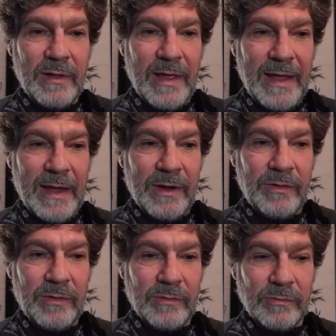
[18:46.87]

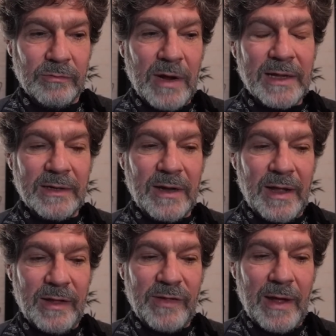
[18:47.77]
and
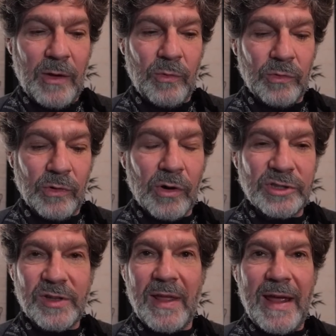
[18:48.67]
recognize how
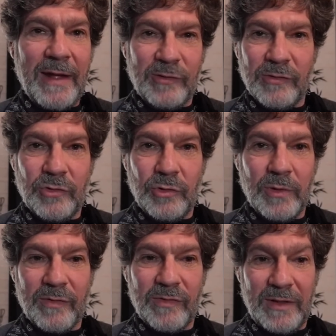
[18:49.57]
large the hazard
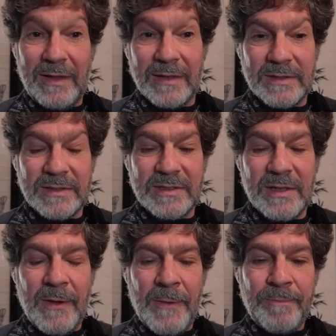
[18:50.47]
to us is,
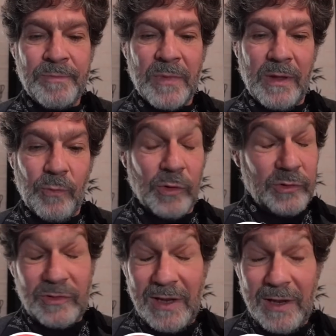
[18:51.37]
were
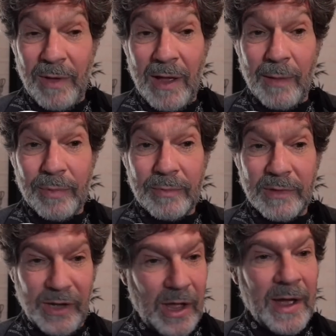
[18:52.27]
to team up
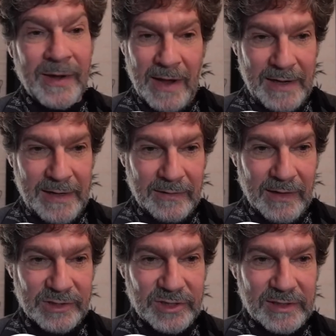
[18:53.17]

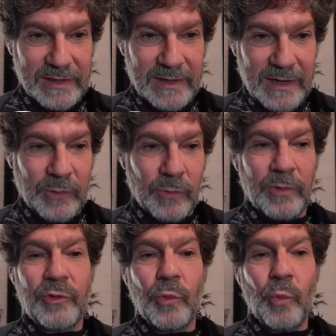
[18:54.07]
non-ideologically in
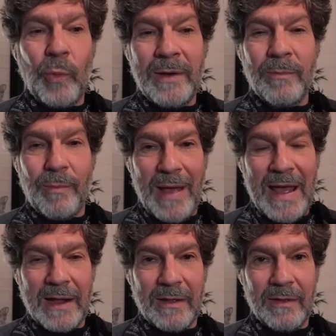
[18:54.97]
order to win
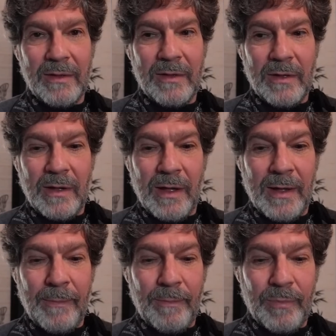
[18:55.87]
back
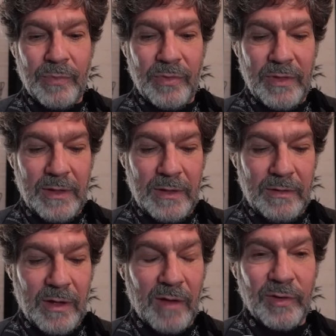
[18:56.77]

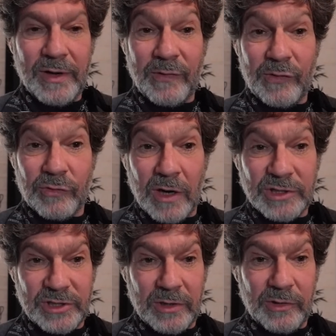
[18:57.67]
the governance
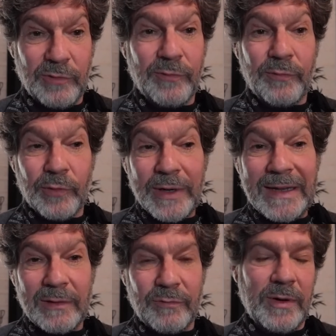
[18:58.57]
structure, to
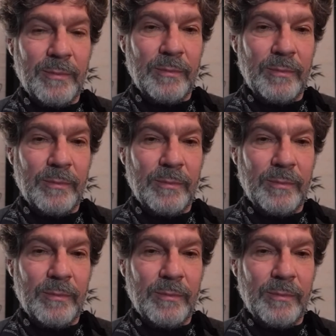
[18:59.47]
free it from